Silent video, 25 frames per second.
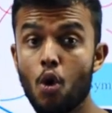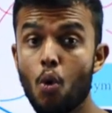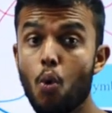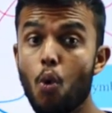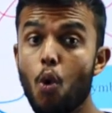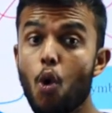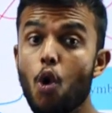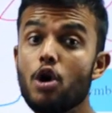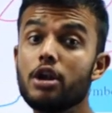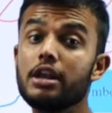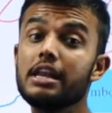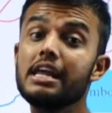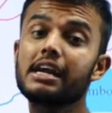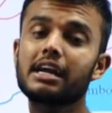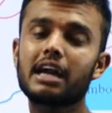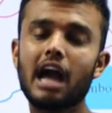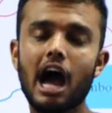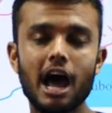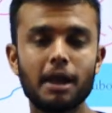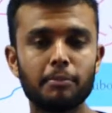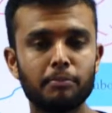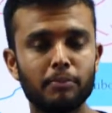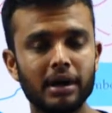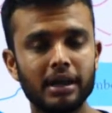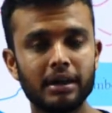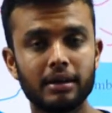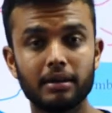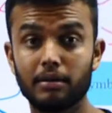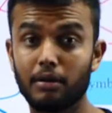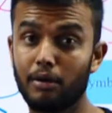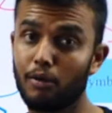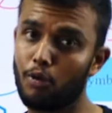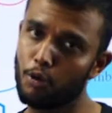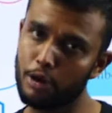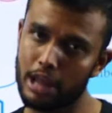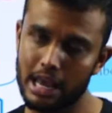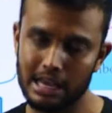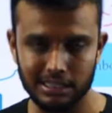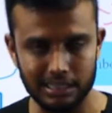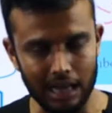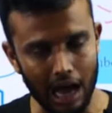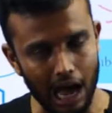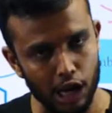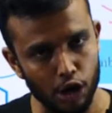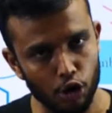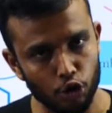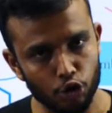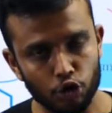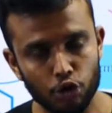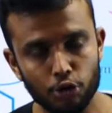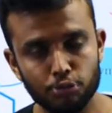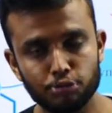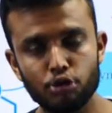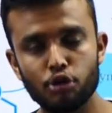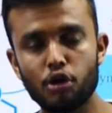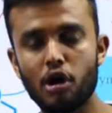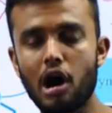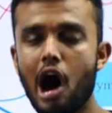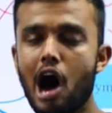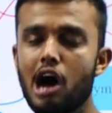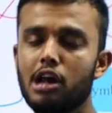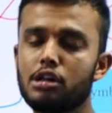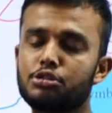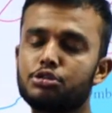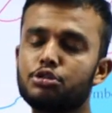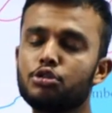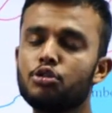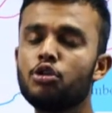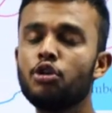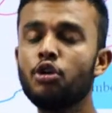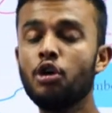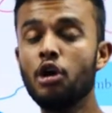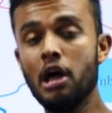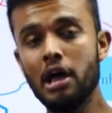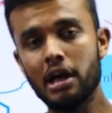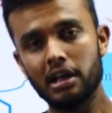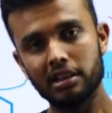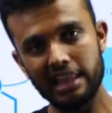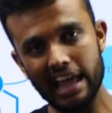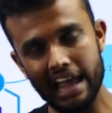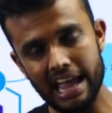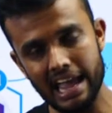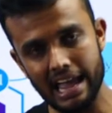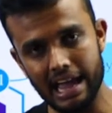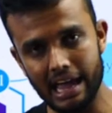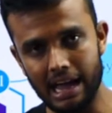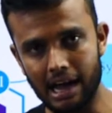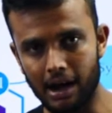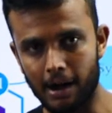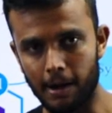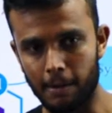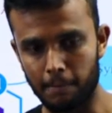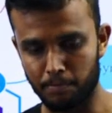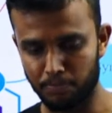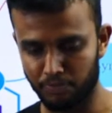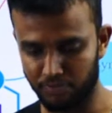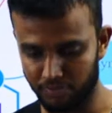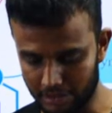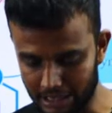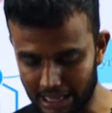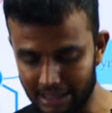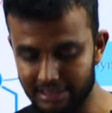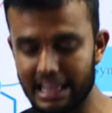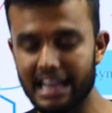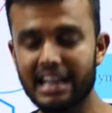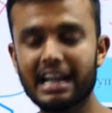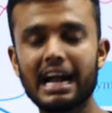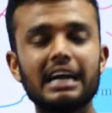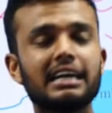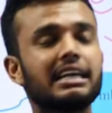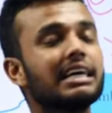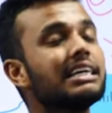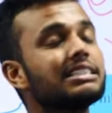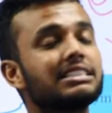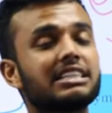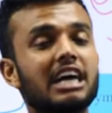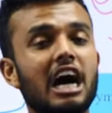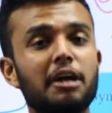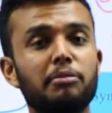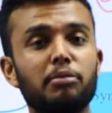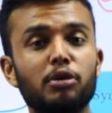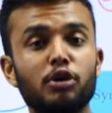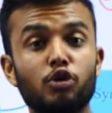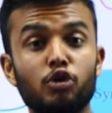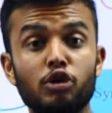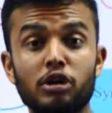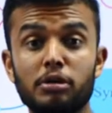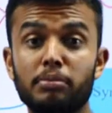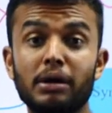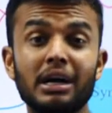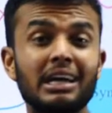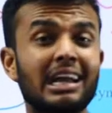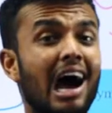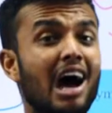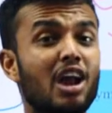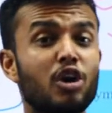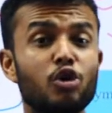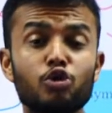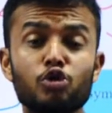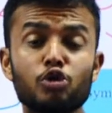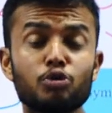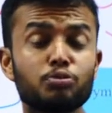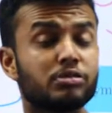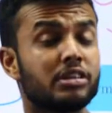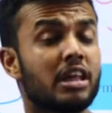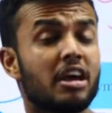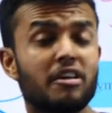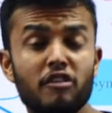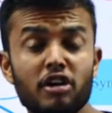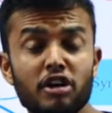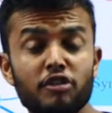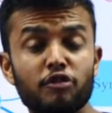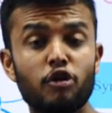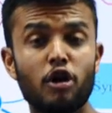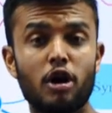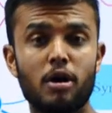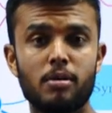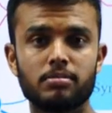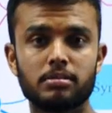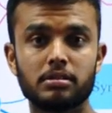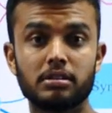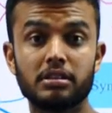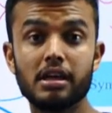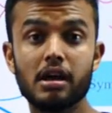Only carbon. Oh, yes, allotropes also, they contains carbon only, but allotropes never forms.